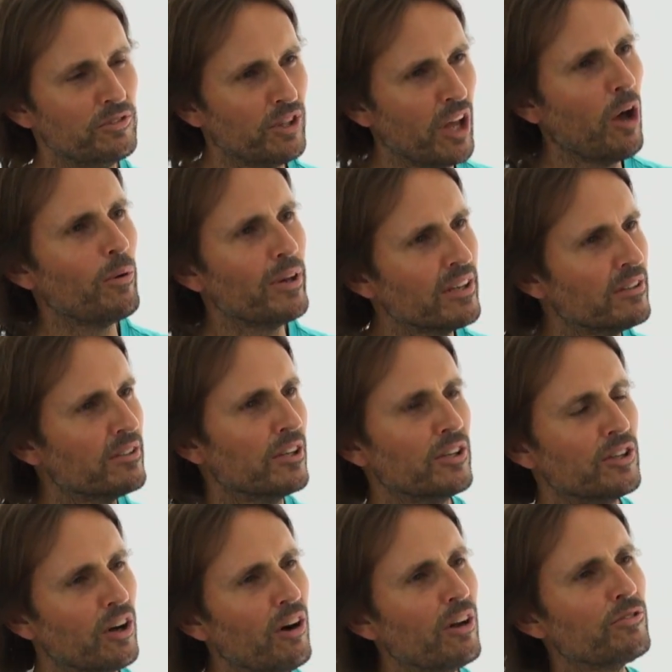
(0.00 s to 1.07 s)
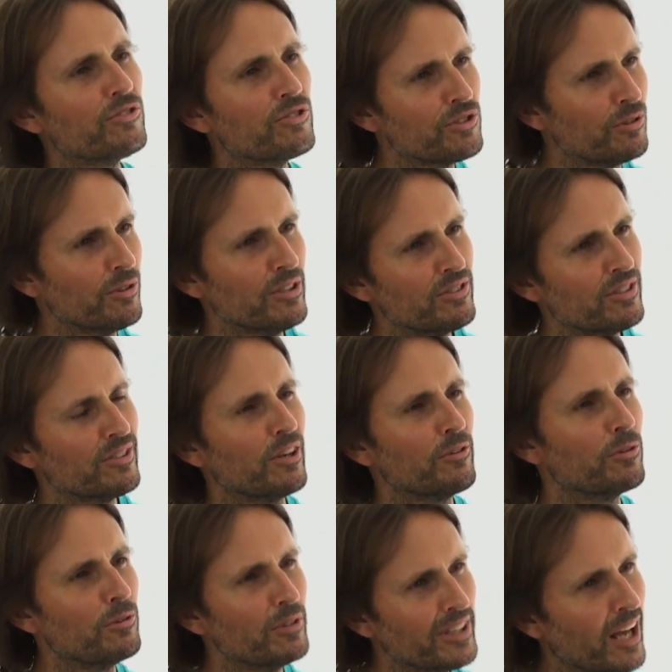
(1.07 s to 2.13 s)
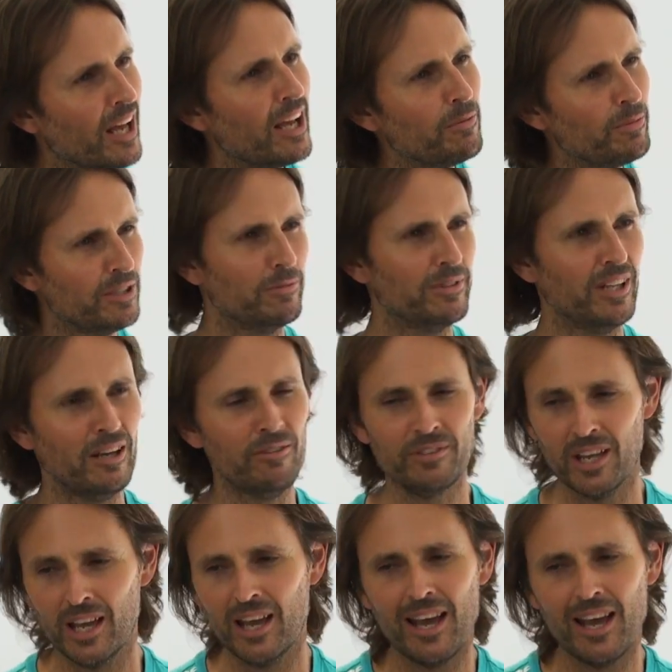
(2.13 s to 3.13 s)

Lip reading: knowing that God's choices are all in harmony with love